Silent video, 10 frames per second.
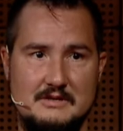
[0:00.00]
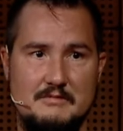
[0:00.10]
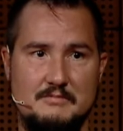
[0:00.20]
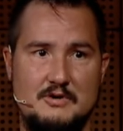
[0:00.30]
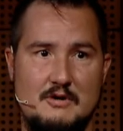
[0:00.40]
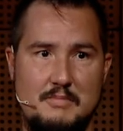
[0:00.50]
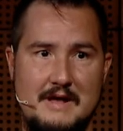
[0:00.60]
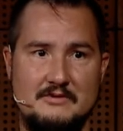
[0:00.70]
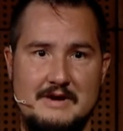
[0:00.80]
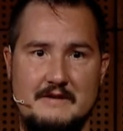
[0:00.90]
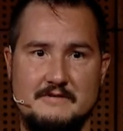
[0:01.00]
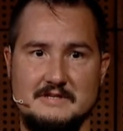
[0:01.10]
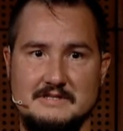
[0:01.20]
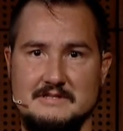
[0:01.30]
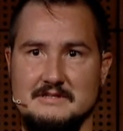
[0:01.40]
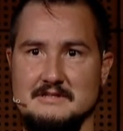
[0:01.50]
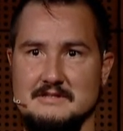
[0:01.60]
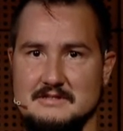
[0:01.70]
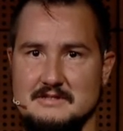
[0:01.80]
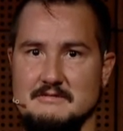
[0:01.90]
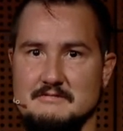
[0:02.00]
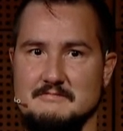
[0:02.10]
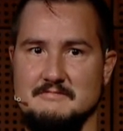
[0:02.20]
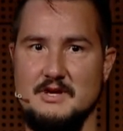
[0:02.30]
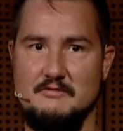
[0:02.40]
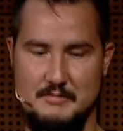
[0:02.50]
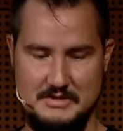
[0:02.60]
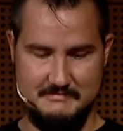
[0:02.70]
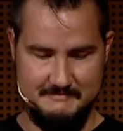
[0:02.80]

no talk planned right after this. So thank you very much.